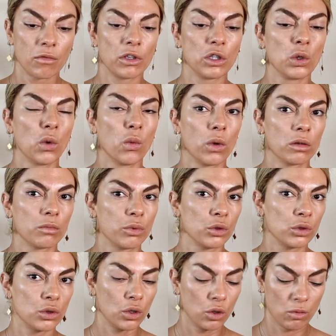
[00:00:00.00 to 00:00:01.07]
We don't want to
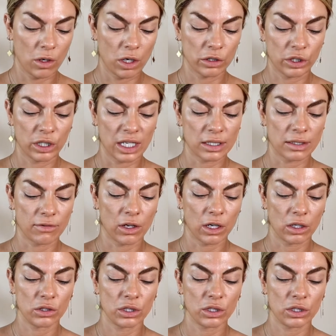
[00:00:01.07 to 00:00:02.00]
put too much, that's why